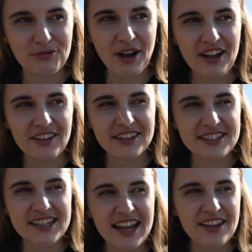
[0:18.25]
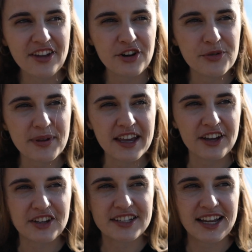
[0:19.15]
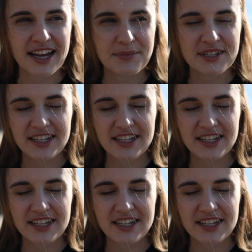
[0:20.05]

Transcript: Well, today I thought it would be a good time